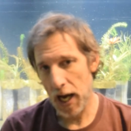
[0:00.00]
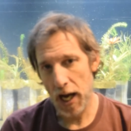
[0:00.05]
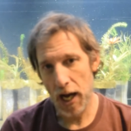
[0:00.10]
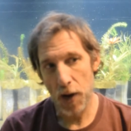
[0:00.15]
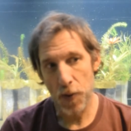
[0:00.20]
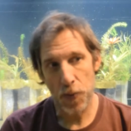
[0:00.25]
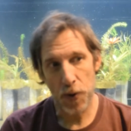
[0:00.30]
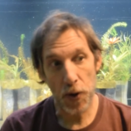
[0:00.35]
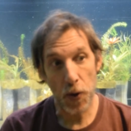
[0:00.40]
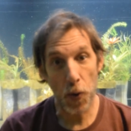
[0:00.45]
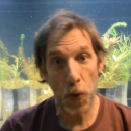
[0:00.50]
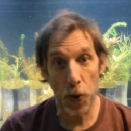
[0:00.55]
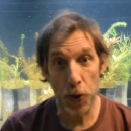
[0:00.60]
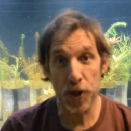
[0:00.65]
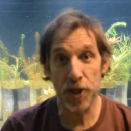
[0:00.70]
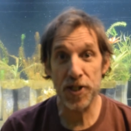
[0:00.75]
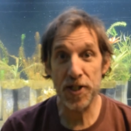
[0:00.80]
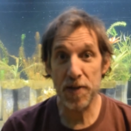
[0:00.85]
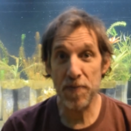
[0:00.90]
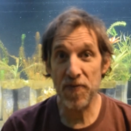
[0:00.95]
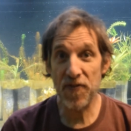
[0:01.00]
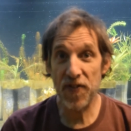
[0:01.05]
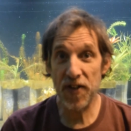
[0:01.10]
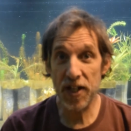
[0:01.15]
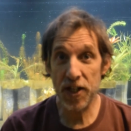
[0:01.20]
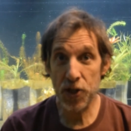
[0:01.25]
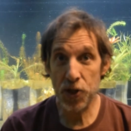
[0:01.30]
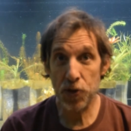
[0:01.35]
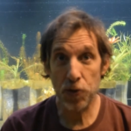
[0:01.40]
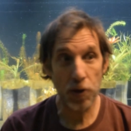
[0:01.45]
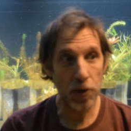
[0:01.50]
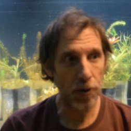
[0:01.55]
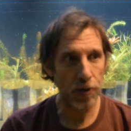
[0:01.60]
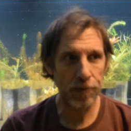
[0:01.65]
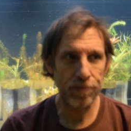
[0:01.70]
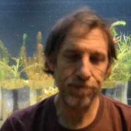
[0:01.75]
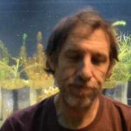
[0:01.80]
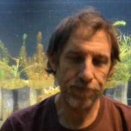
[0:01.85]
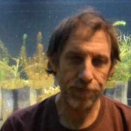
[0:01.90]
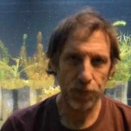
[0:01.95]
We ordered some fish,
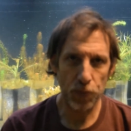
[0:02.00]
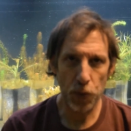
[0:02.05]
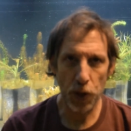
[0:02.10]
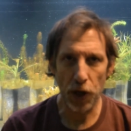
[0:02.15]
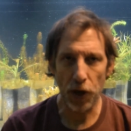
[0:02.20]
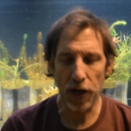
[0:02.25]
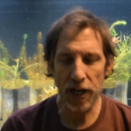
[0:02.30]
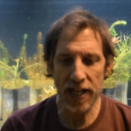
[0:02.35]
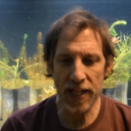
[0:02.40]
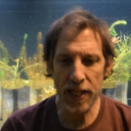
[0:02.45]
or we are